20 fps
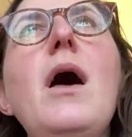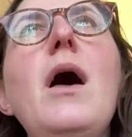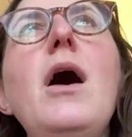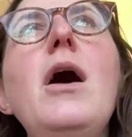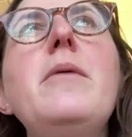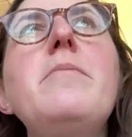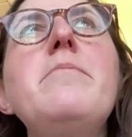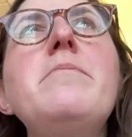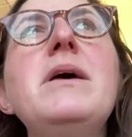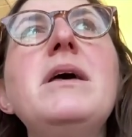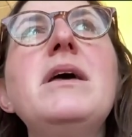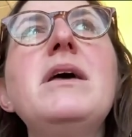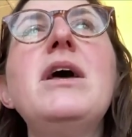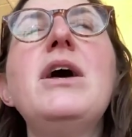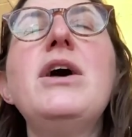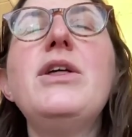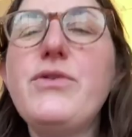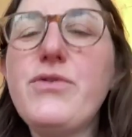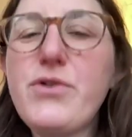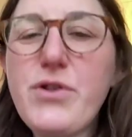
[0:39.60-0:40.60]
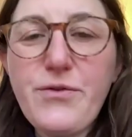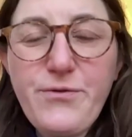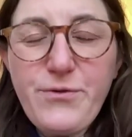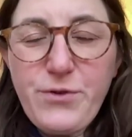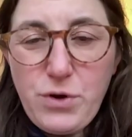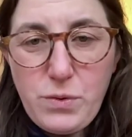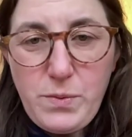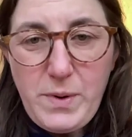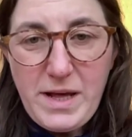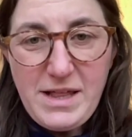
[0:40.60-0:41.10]
um, there's a
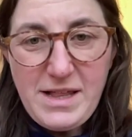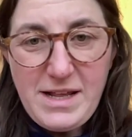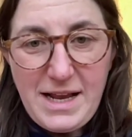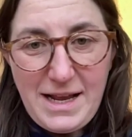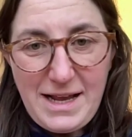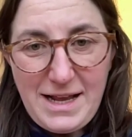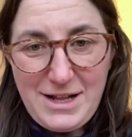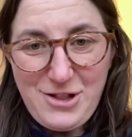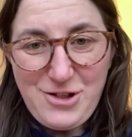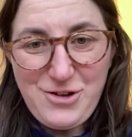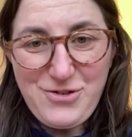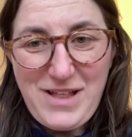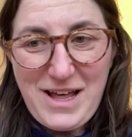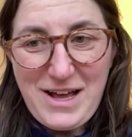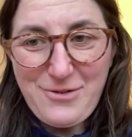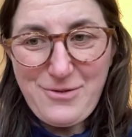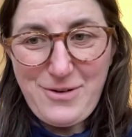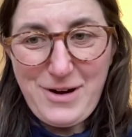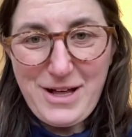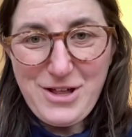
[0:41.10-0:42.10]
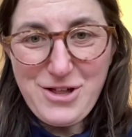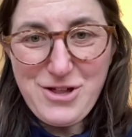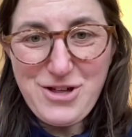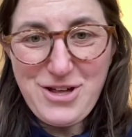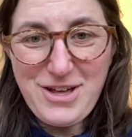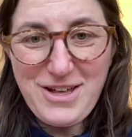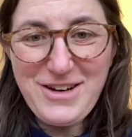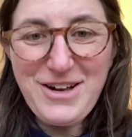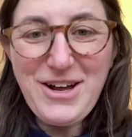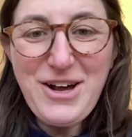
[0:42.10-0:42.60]
few ways to answer that
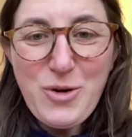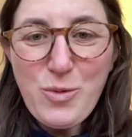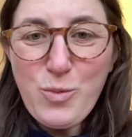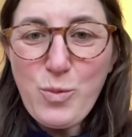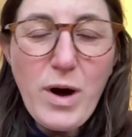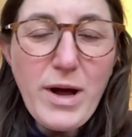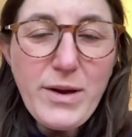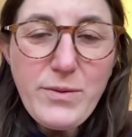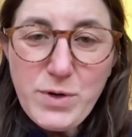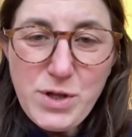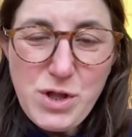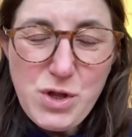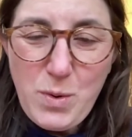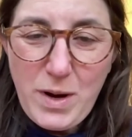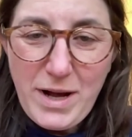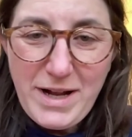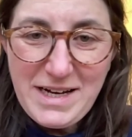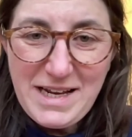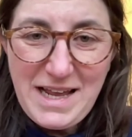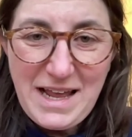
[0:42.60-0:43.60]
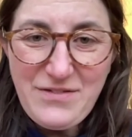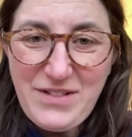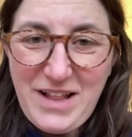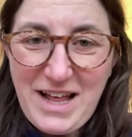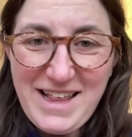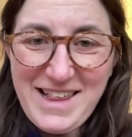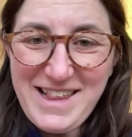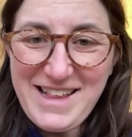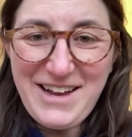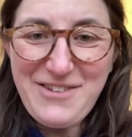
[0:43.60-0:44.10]
question. One, which Wanda gave
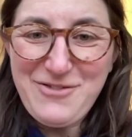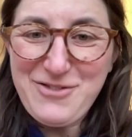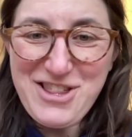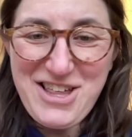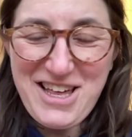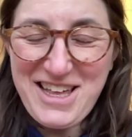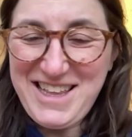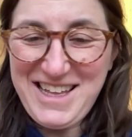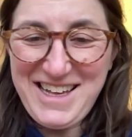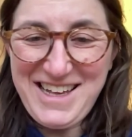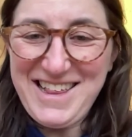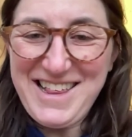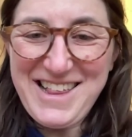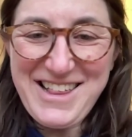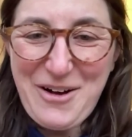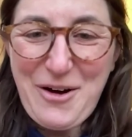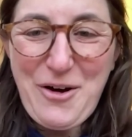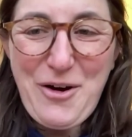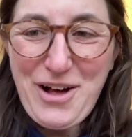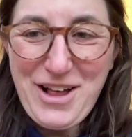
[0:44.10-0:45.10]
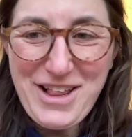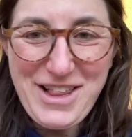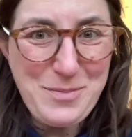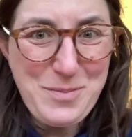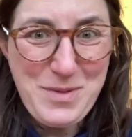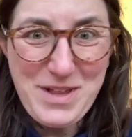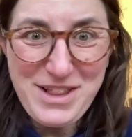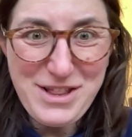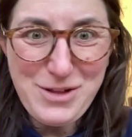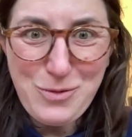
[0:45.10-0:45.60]
last night, which I think is
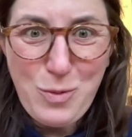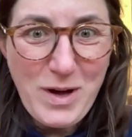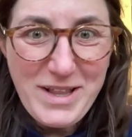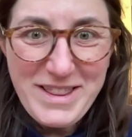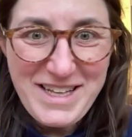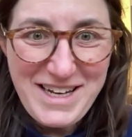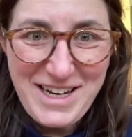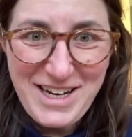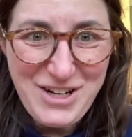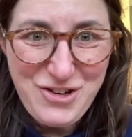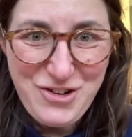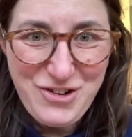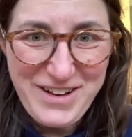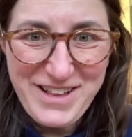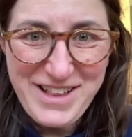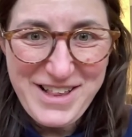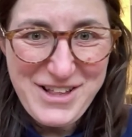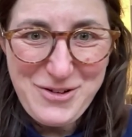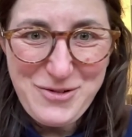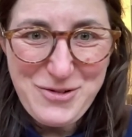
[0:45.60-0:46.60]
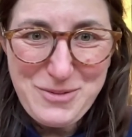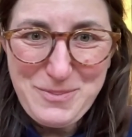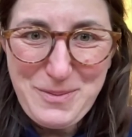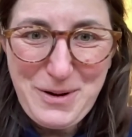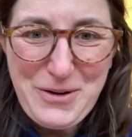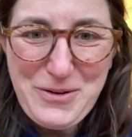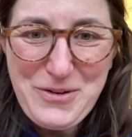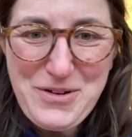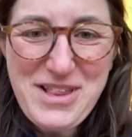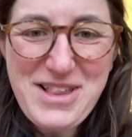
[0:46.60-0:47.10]
awesome, is the one that interests you the
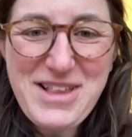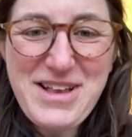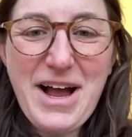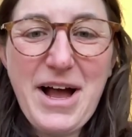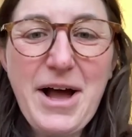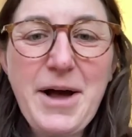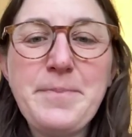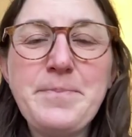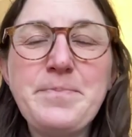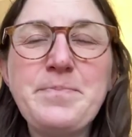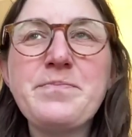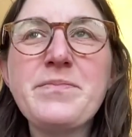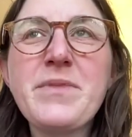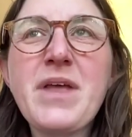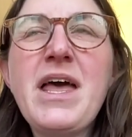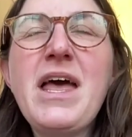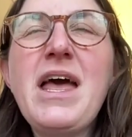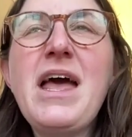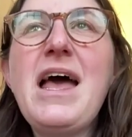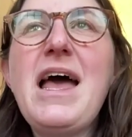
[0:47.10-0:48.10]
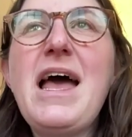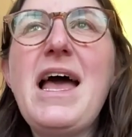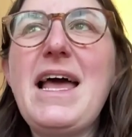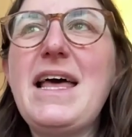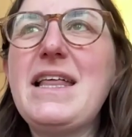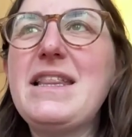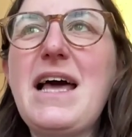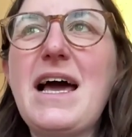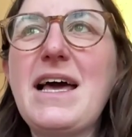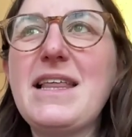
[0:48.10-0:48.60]
most. And
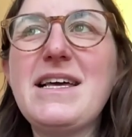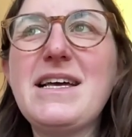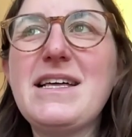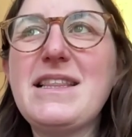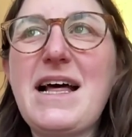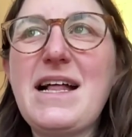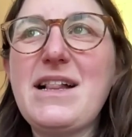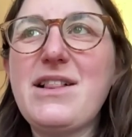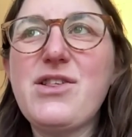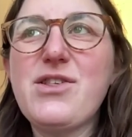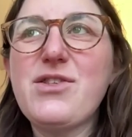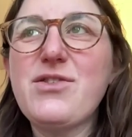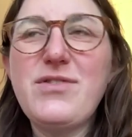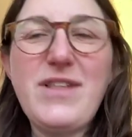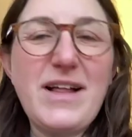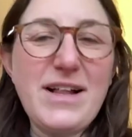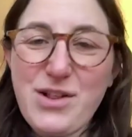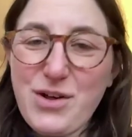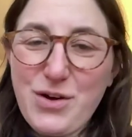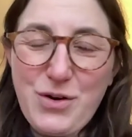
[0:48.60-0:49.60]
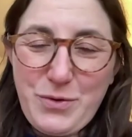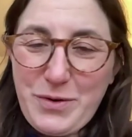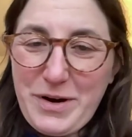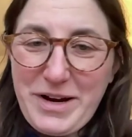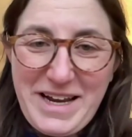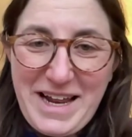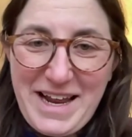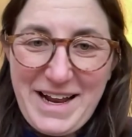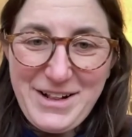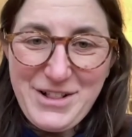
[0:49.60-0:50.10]
I think that's a
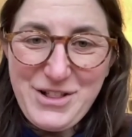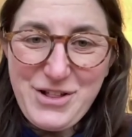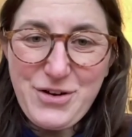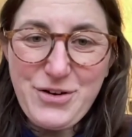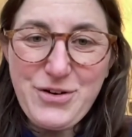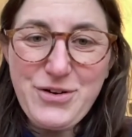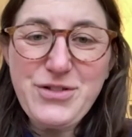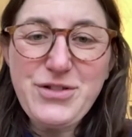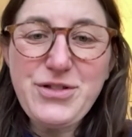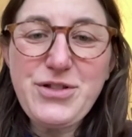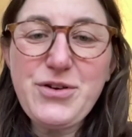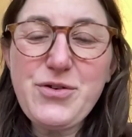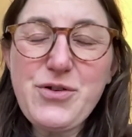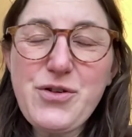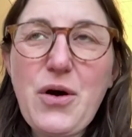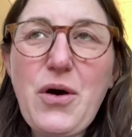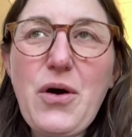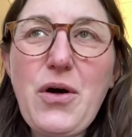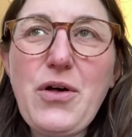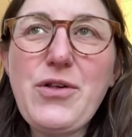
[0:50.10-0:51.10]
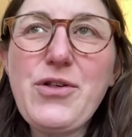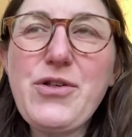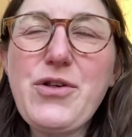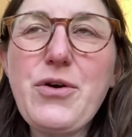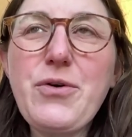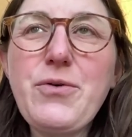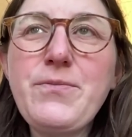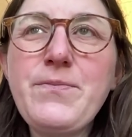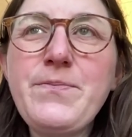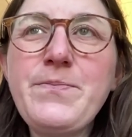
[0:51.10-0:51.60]
great answer. There's
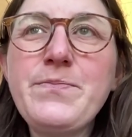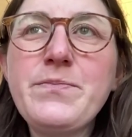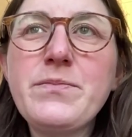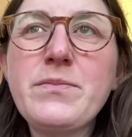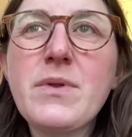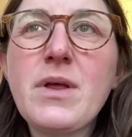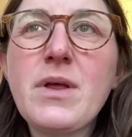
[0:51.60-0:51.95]
also